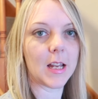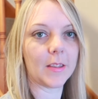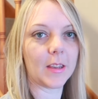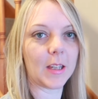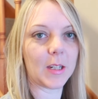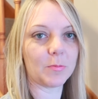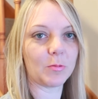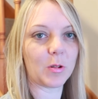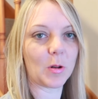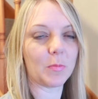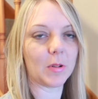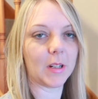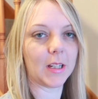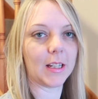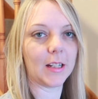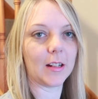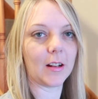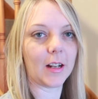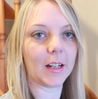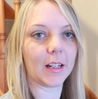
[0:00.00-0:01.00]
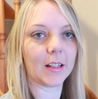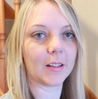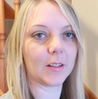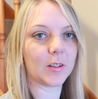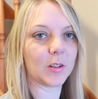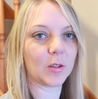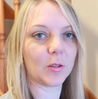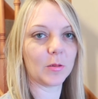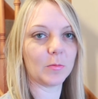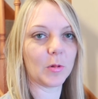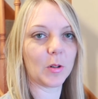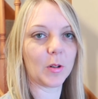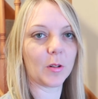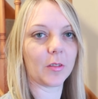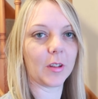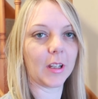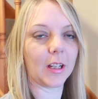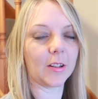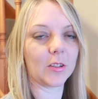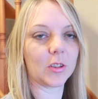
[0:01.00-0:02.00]
There's probably like a ton more
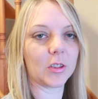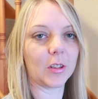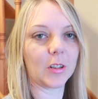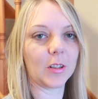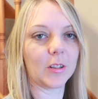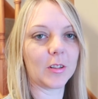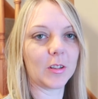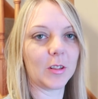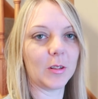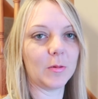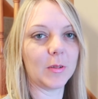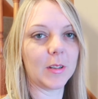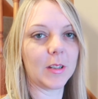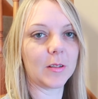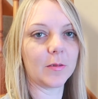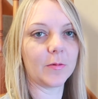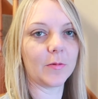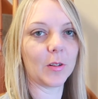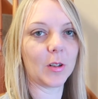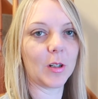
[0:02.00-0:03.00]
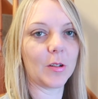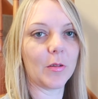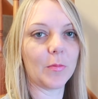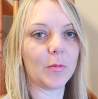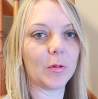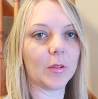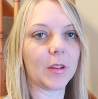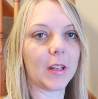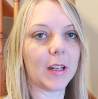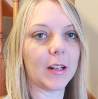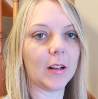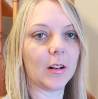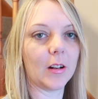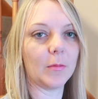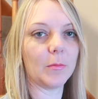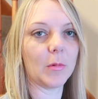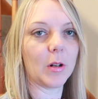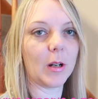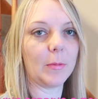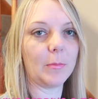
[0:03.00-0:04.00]
things you can do with Zoflora, but they
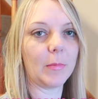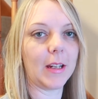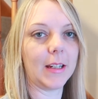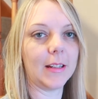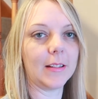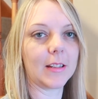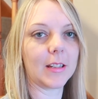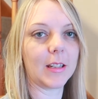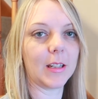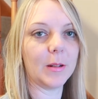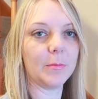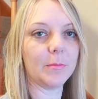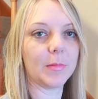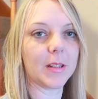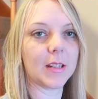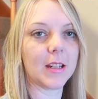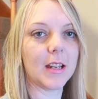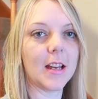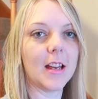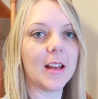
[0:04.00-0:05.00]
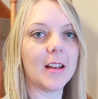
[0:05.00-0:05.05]
are my main tips.